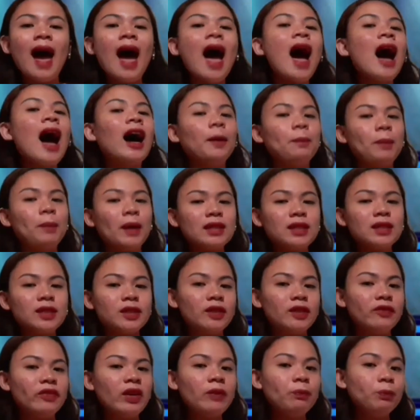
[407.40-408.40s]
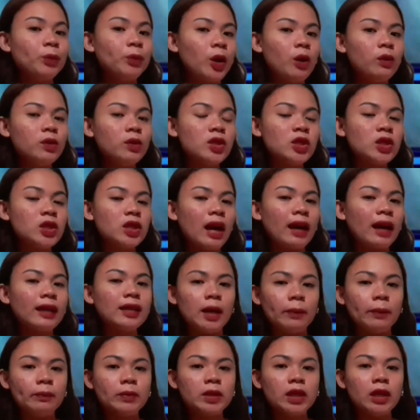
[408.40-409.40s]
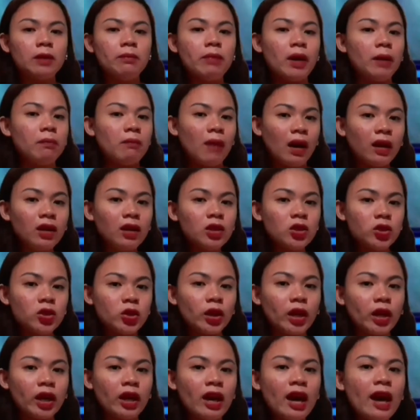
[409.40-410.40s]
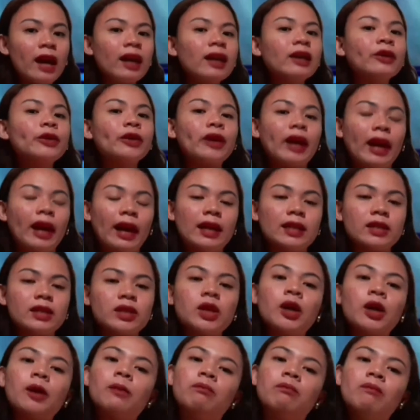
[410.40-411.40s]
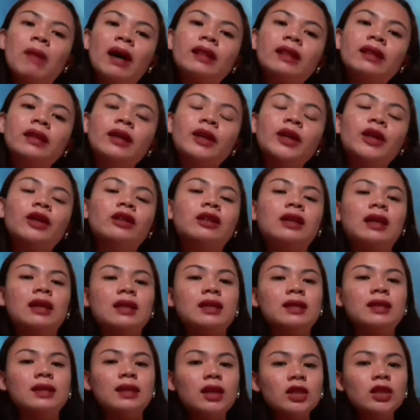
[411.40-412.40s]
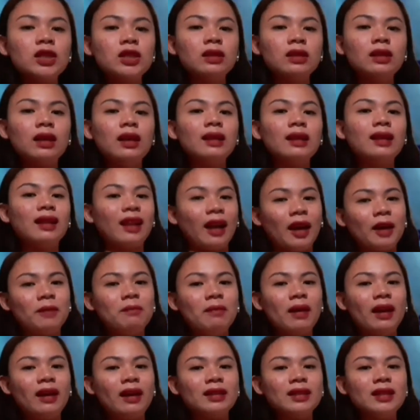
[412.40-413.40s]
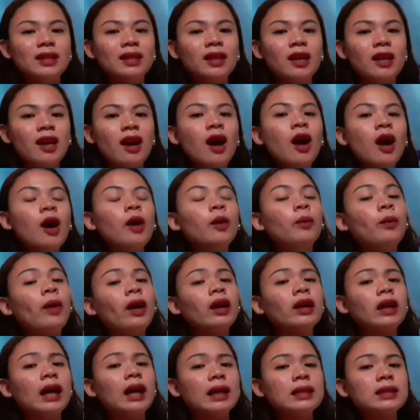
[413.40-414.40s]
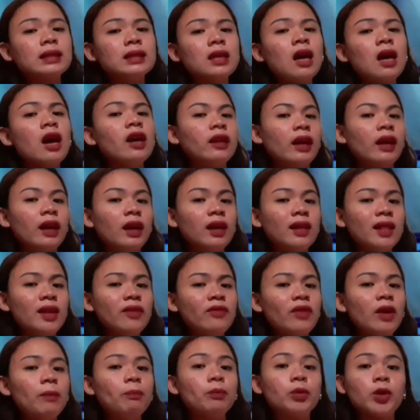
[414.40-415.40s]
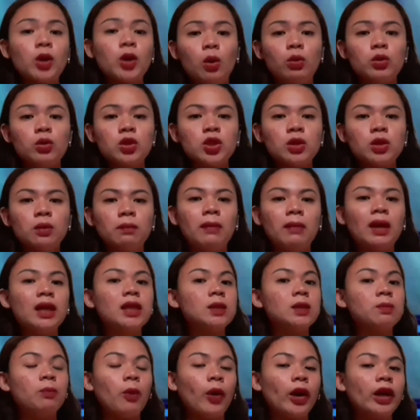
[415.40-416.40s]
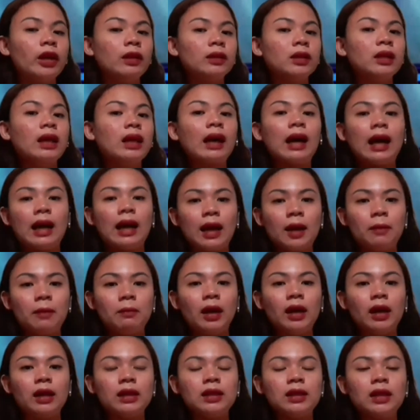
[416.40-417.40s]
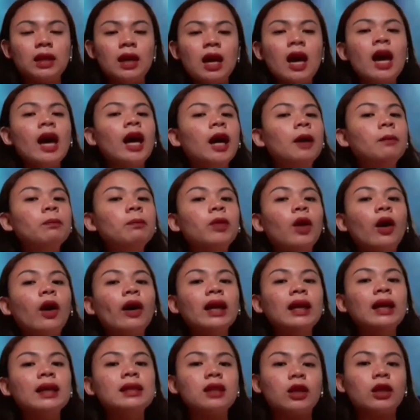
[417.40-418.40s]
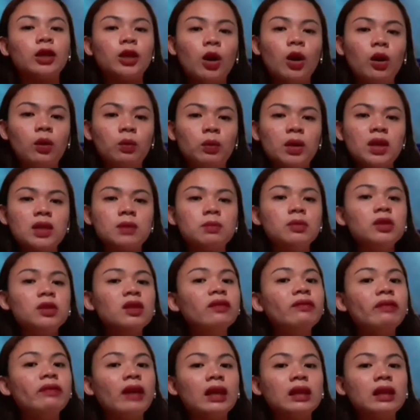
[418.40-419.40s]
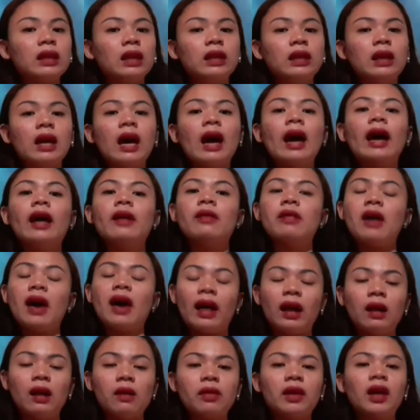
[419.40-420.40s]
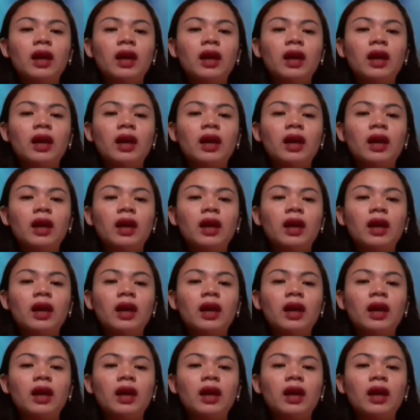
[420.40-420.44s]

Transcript: A positive approach adopted by manager creates better organizational climate, whereas negative approach may spoil the climate. Employees are always motivated in the healthy